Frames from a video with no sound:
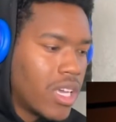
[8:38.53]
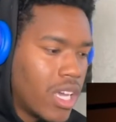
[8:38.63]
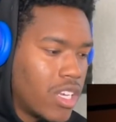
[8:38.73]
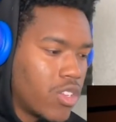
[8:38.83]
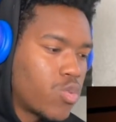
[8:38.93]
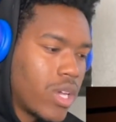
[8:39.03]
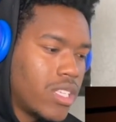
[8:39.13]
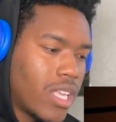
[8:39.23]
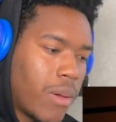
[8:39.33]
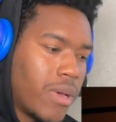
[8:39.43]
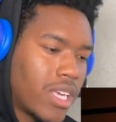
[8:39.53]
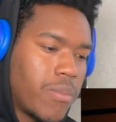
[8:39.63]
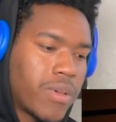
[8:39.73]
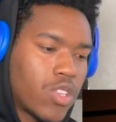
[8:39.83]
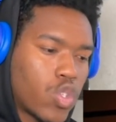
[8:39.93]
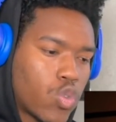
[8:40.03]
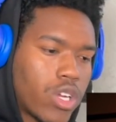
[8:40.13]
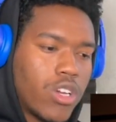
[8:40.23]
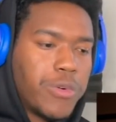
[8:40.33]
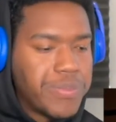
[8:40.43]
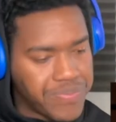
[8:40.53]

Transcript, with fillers: And that's what he said, I'm gonna keep it a Trill.